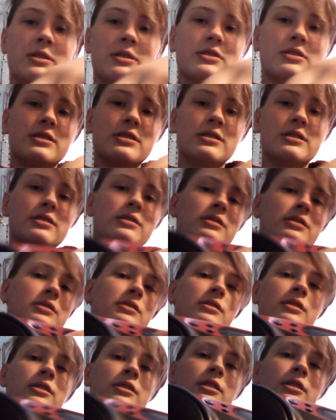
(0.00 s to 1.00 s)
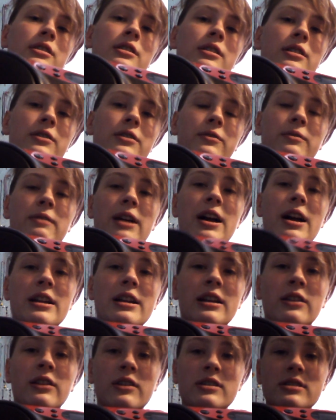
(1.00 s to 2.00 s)
which is
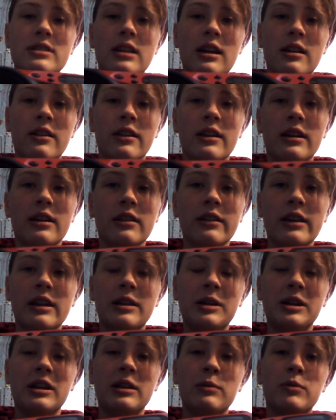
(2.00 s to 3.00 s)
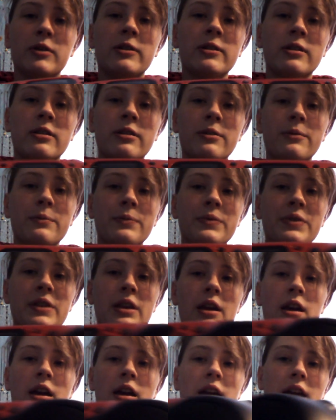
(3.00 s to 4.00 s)
red. It looks kind of like a ladybug,
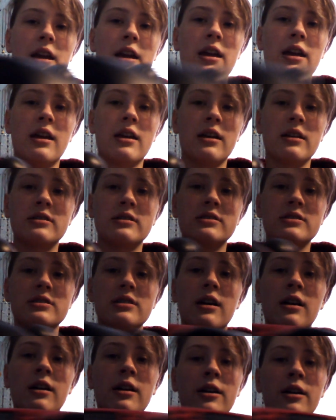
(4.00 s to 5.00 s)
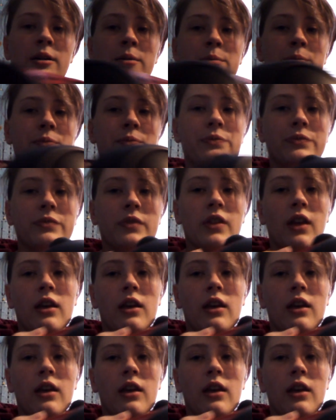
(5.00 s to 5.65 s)
and um,